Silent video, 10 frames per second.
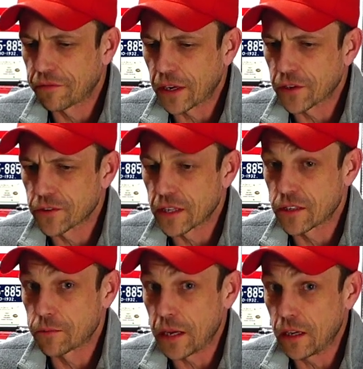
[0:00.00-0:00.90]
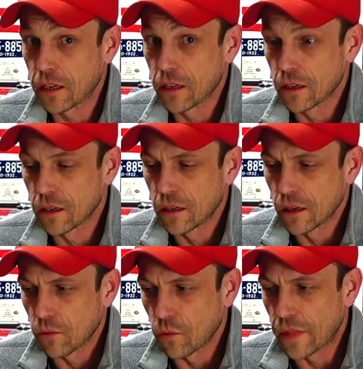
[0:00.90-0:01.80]
figures that speak?
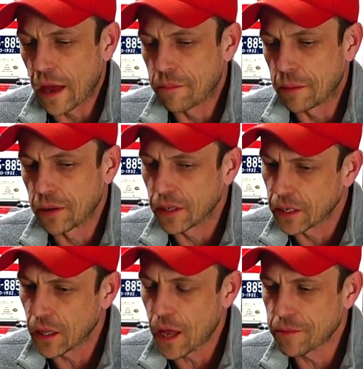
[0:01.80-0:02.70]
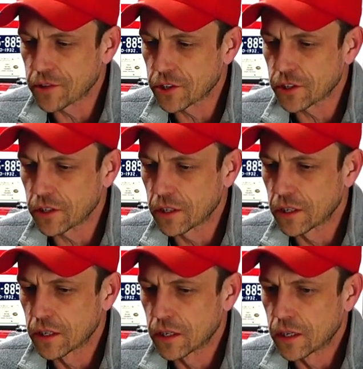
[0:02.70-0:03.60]
Would that be political opposition?
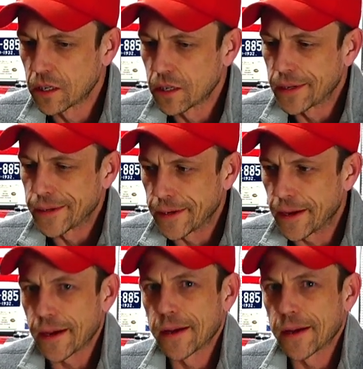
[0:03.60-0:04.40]
Yeah,